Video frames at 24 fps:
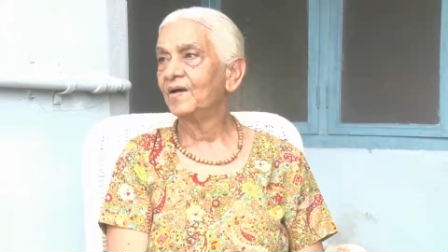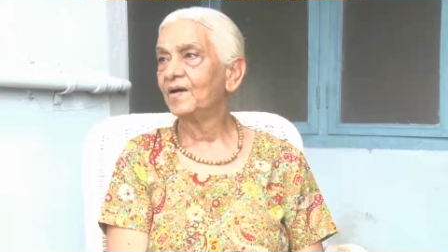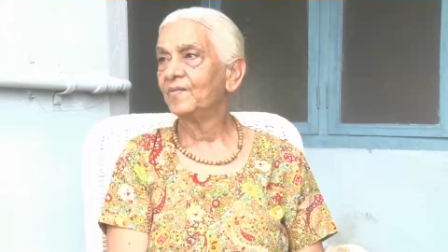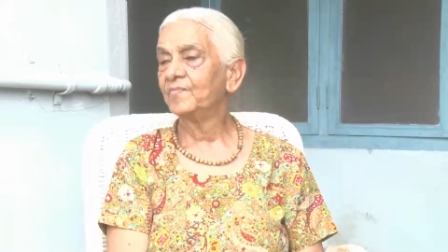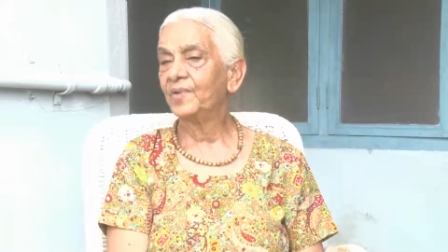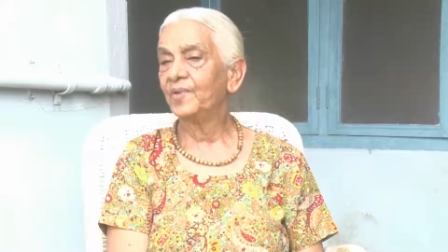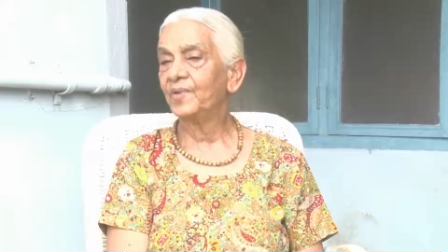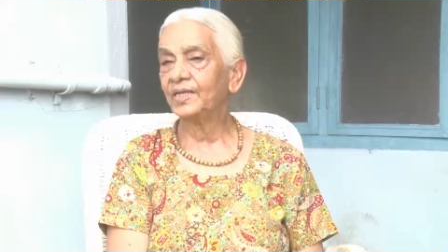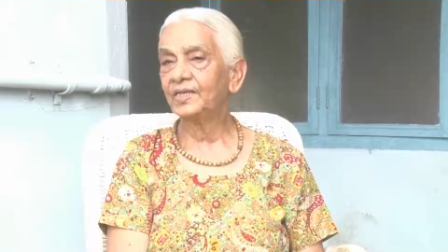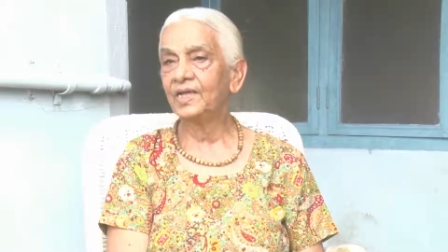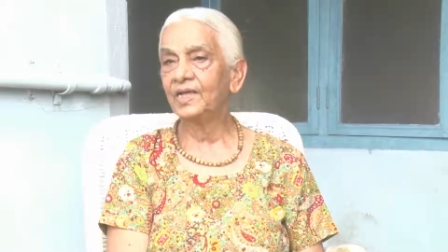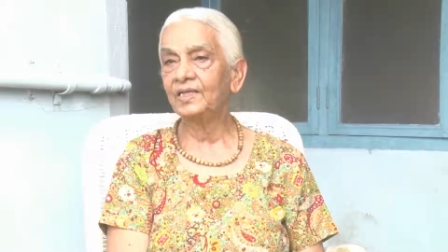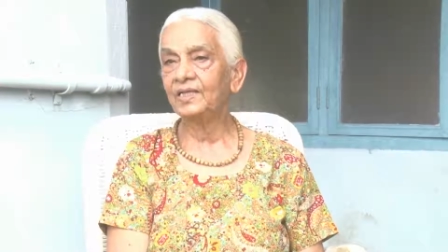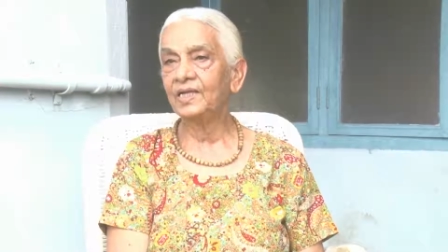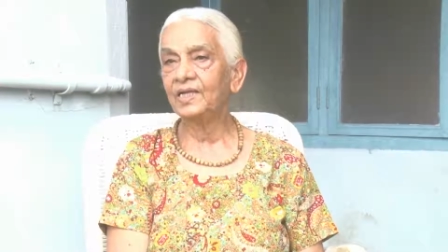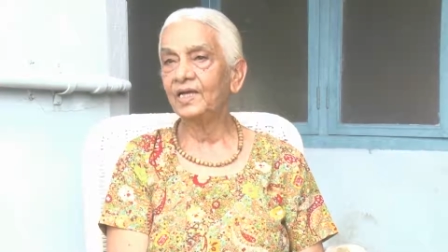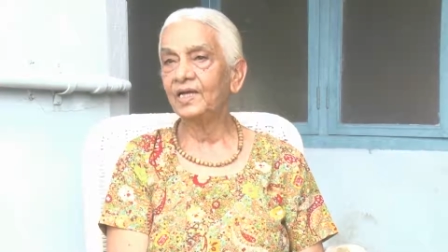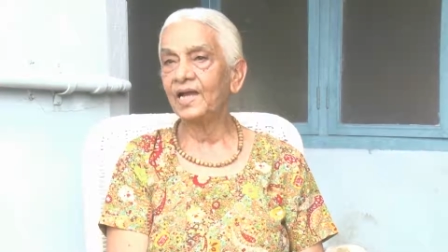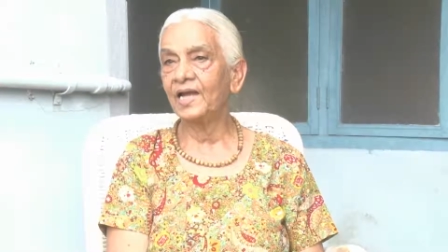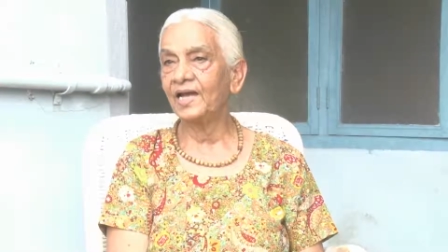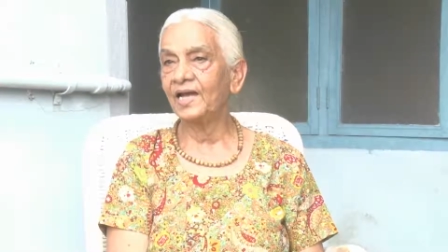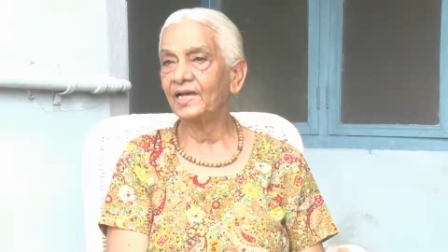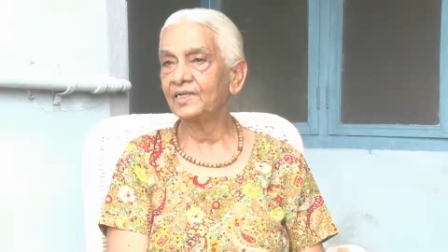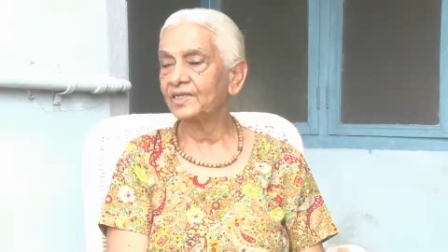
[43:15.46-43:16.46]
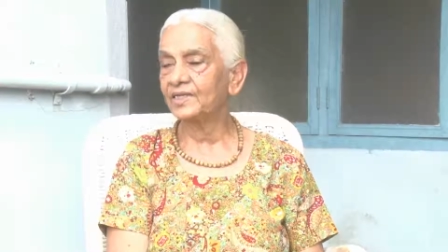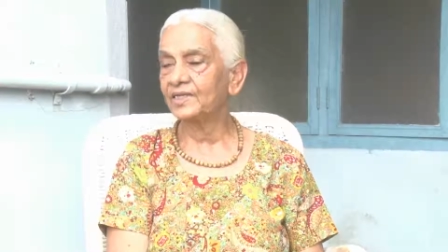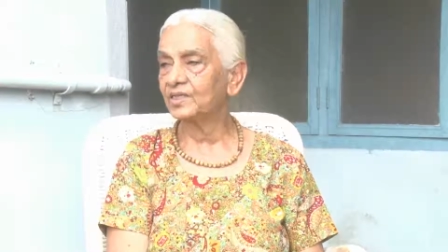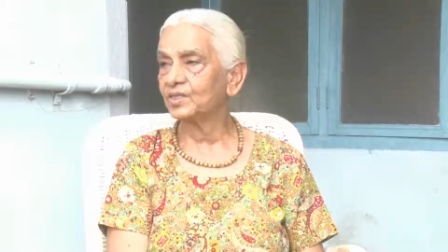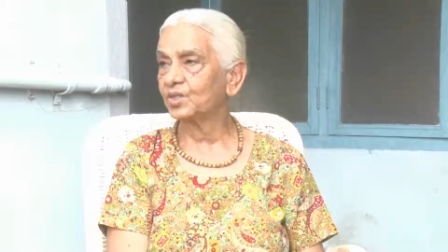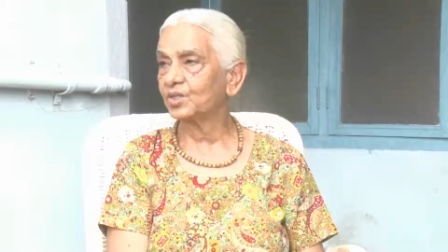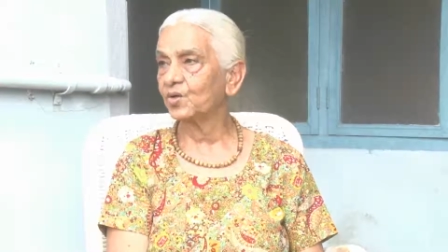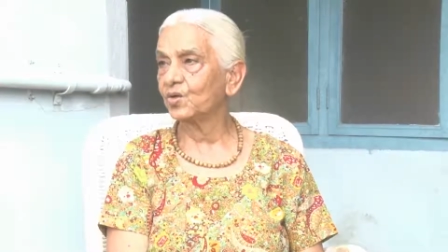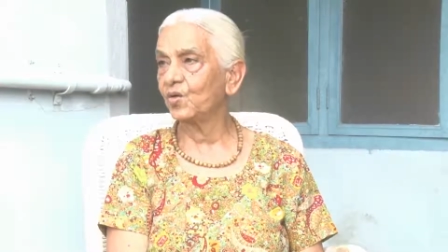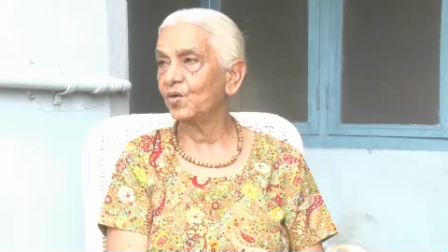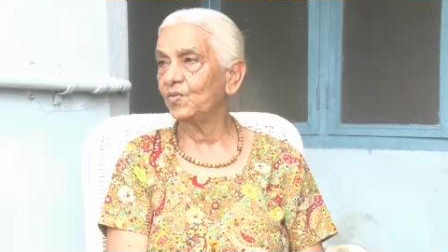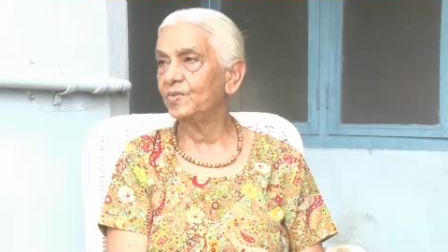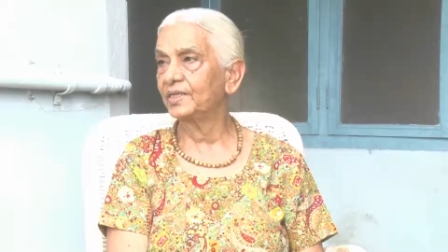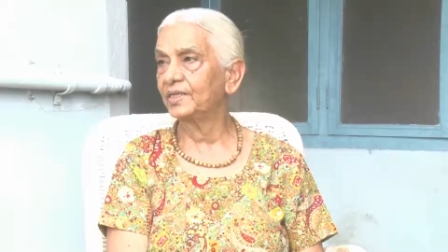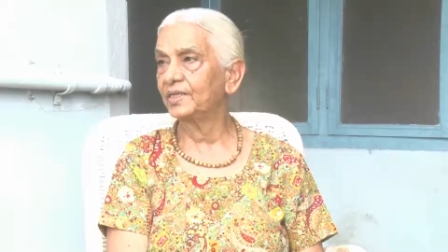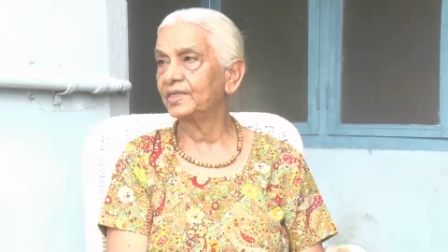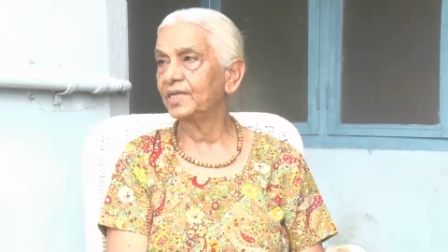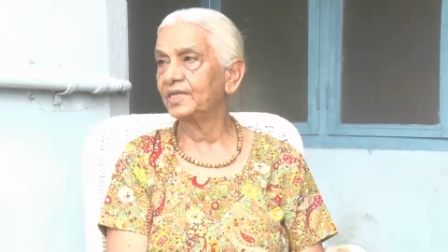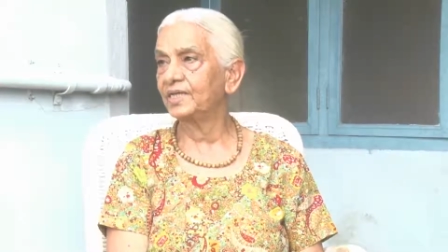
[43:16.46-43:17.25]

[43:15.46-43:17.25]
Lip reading: But then they liked it so much, they